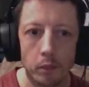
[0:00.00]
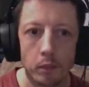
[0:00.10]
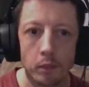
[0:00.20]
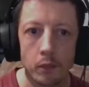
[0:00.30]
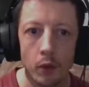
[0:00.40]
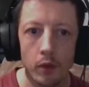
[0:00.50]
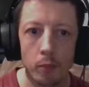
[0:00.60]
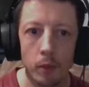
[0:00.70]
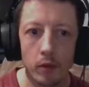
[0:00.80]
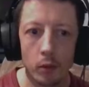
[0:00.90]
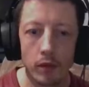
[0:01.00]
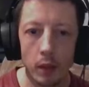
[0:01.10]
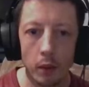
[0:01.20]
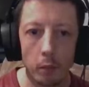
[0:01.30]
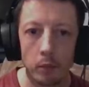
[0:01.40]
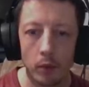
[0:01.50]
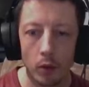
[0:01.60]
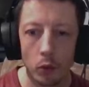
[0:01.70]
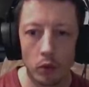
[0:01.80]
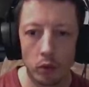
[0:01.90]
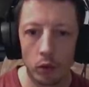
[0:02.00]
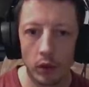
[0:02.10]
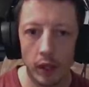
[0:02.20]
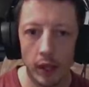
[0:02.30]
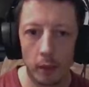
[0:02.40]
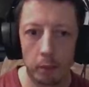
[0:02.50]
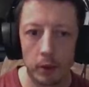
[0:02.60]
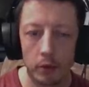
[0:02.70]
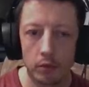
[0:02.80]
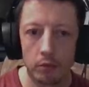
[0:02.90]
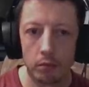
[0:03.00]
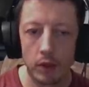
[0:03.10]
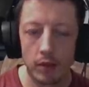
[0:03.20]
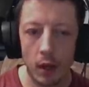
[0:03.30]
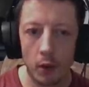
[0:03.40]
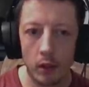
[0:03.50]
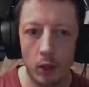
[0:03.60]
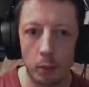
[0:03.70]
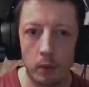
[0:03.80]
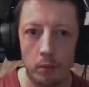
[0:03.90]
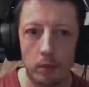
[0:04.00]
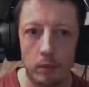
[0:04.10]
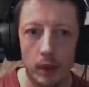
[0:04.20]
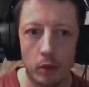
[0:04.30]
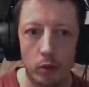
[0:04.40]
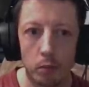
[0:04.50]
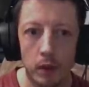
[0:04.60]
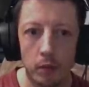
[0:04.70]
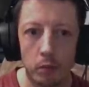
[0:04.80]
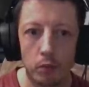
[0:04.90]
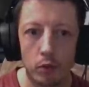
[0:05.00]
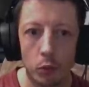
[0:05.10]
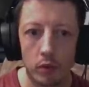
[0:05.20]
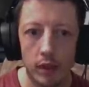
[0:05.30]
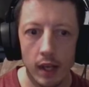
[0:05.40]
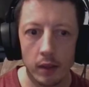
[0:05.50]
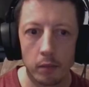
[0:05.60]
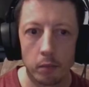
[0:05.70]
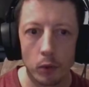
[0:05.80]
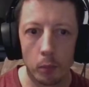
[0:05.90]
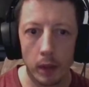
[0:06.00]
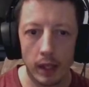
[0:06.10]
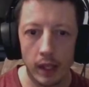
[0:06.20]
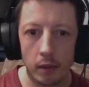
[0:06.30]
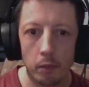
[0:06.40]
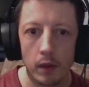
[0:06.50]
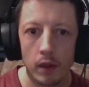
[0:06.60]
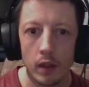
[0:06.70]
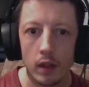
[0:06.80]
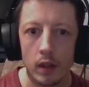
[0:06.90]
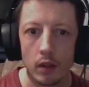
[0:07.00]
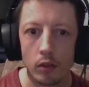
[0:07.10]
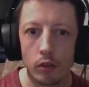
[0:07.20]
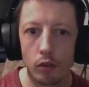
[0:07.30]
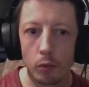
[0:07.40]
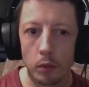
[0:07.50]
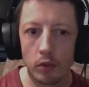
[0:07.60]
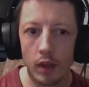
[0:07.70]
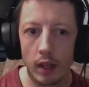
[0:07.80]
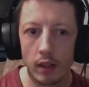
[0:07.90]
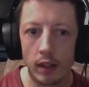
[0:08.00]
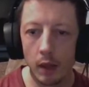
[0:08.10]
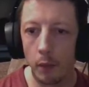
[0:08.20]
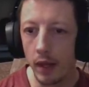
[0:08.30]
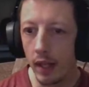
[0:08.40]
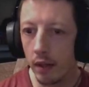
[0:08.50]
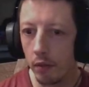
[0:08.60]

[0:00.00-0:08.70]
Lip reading: So at this point I was like, I'm not going to go get that because he's out in the open. That'd just be suicide. Come back in, just double check, get ready.